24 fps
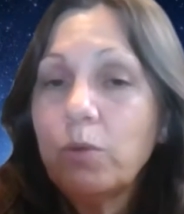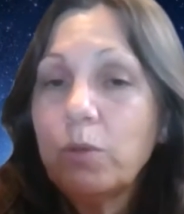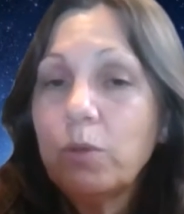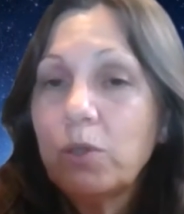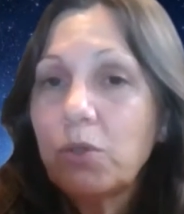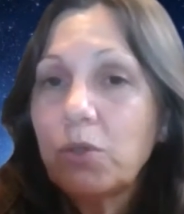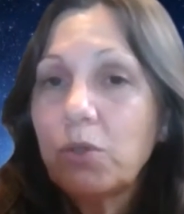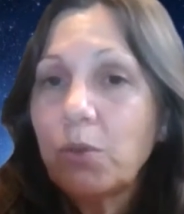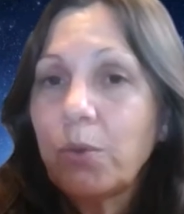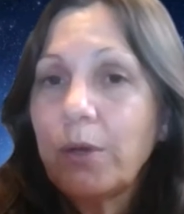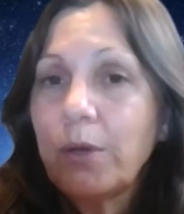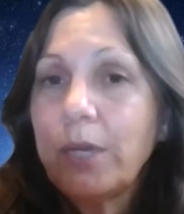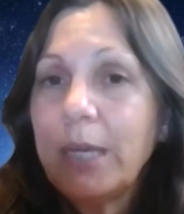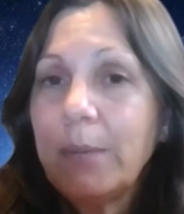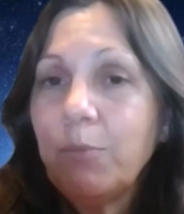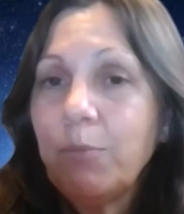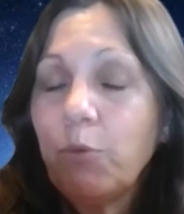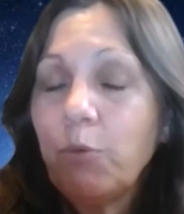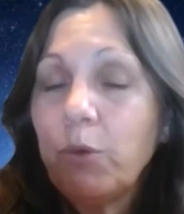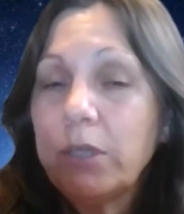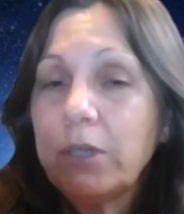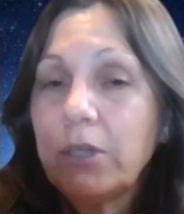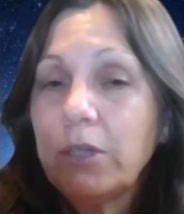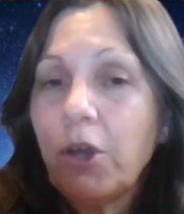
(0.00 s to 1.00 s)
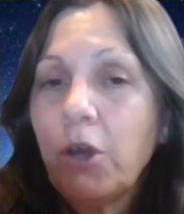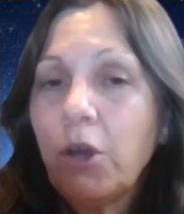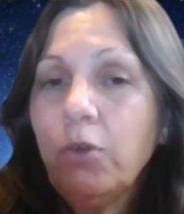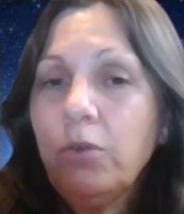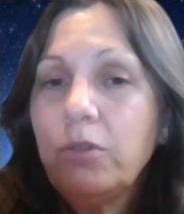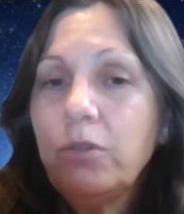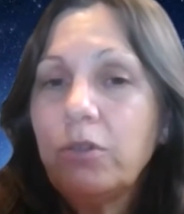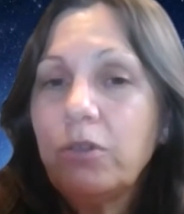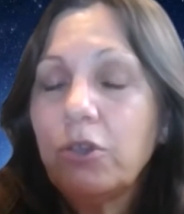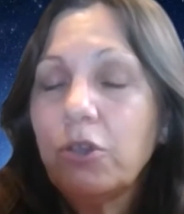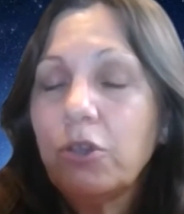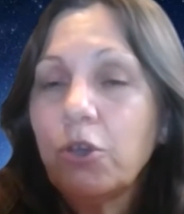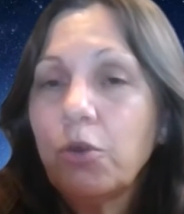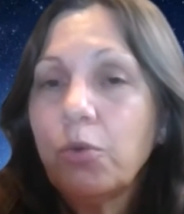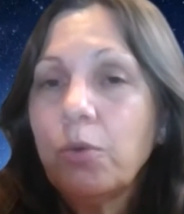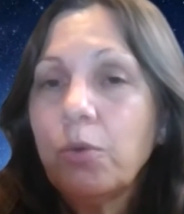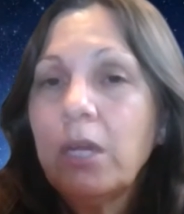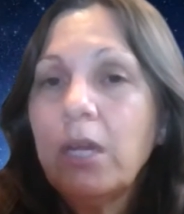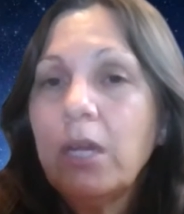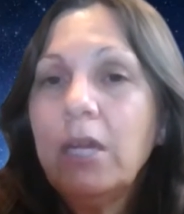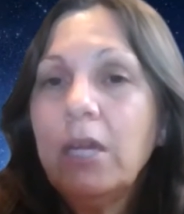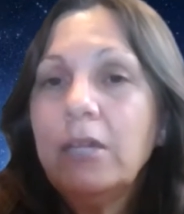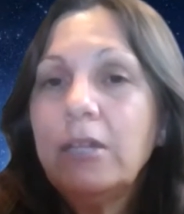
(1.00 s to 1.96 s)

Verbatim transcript: Stream would go to,